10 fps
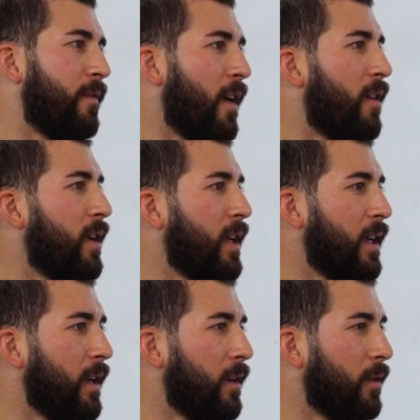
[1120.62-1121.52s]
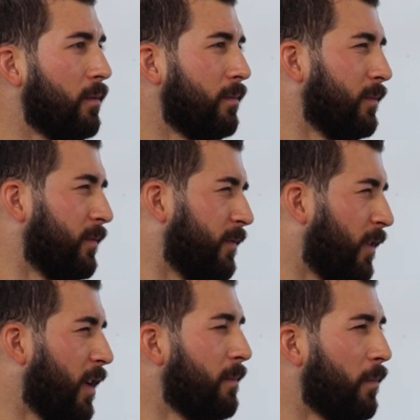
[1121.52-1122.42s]
very,
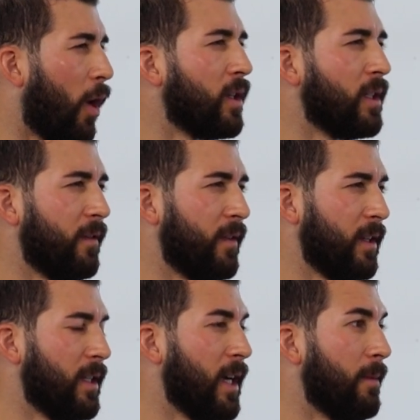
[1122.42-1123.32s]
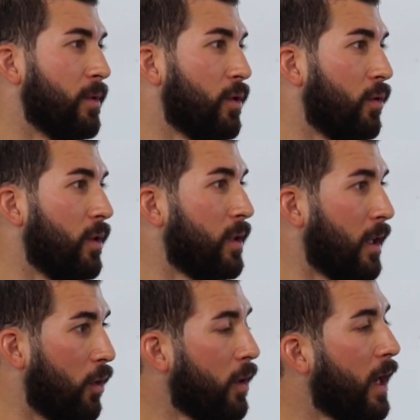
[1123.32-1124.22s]
very positive at the time. So it's,
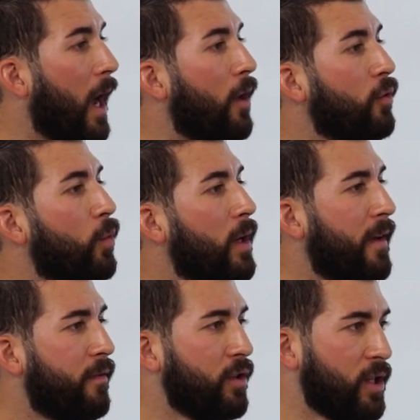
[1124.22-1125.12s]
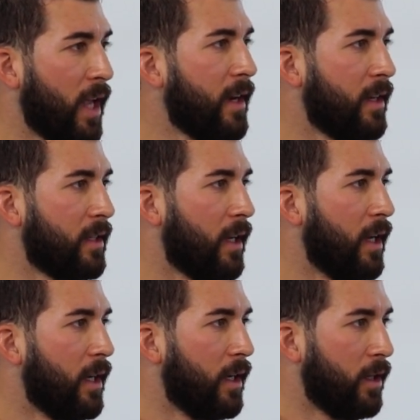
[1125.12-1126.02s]
okay, how do we leverage tennis
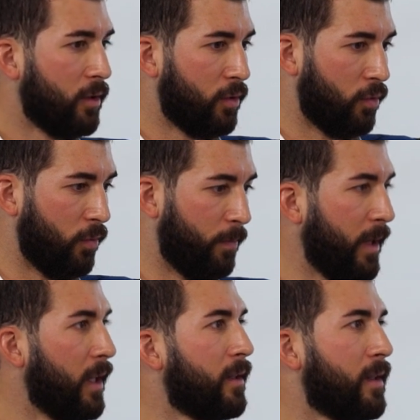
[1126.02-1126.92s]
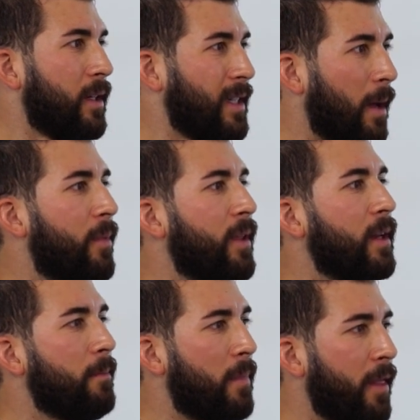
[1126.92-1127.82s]
to build
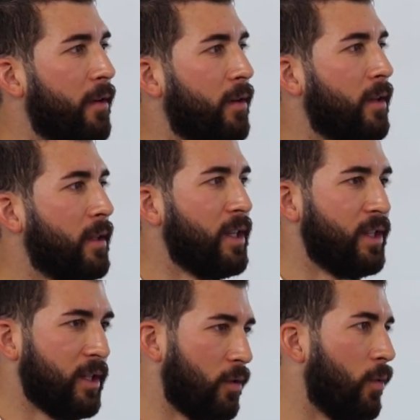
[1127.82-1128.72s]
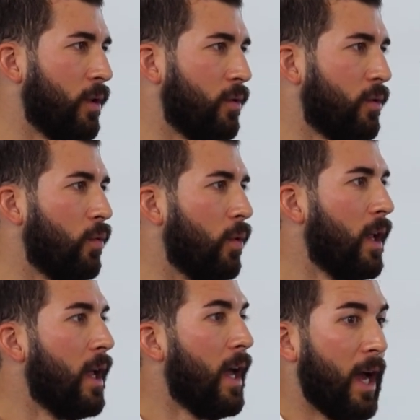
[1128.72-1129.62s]
something better than just going to school?
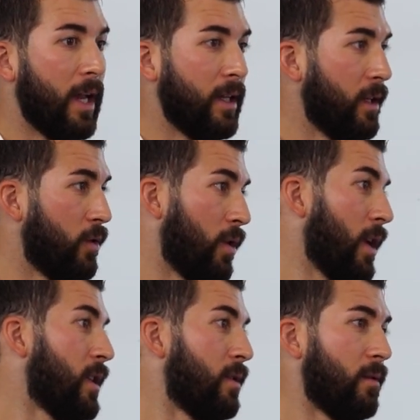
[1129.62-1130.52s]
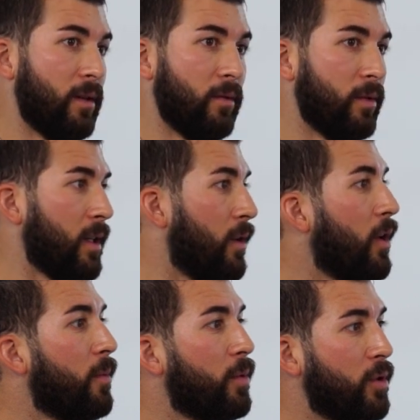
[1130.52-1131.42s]
And the States, it was a great
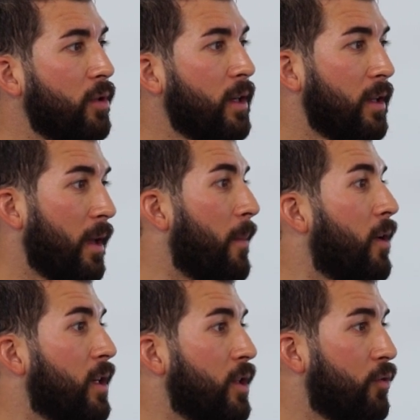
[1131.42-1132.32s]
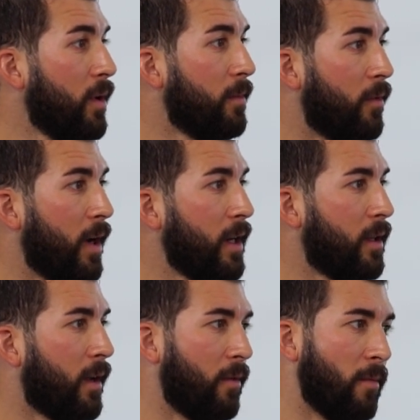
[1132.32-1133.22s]
opportunity, the American dream, right?
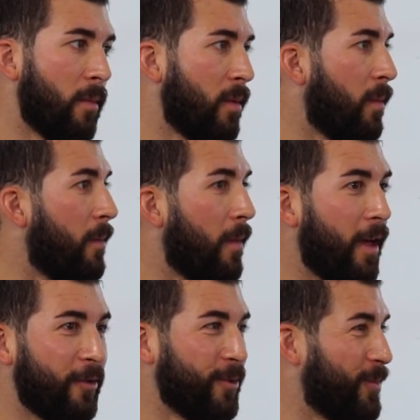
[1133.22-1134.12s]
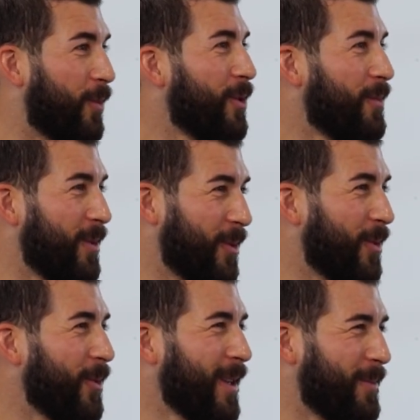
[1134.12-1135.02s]
I remember my mother was pushing me to
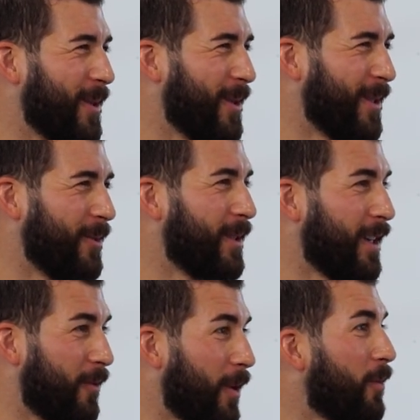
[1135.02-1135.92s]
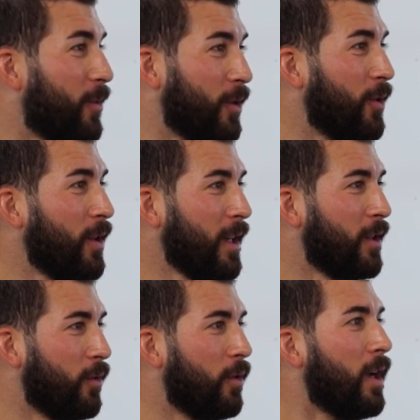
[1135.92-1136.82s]
do it because it was a great opportunity
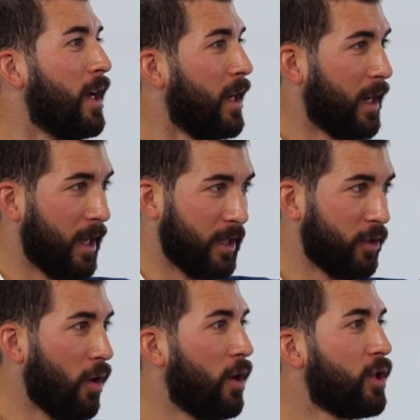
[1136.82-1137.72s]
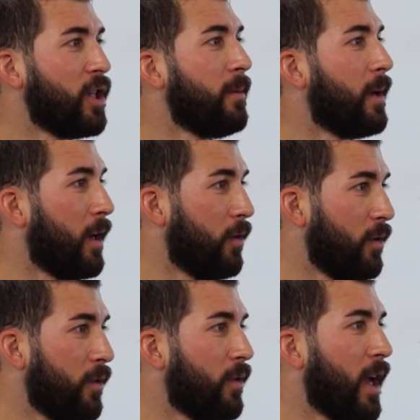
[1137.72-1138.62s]
to get a scholarship, get a good
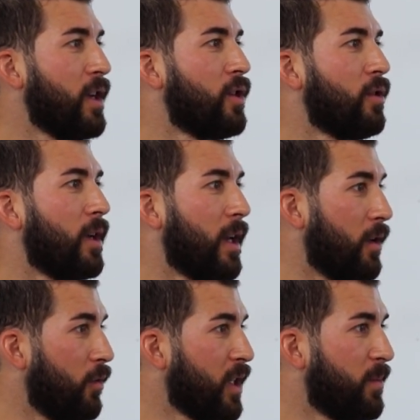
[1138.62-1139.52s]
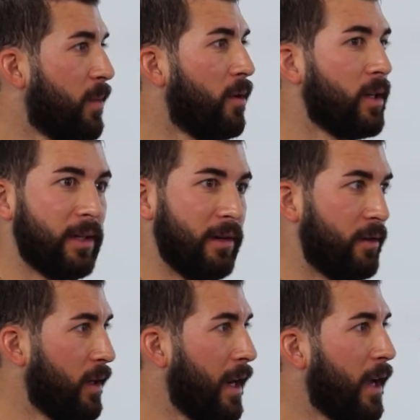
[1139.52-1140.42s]
education, get a new experience,
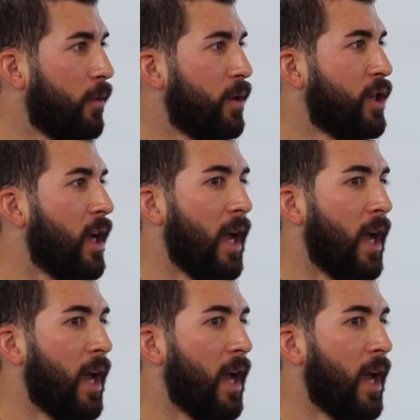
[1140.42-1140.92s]
learn the language,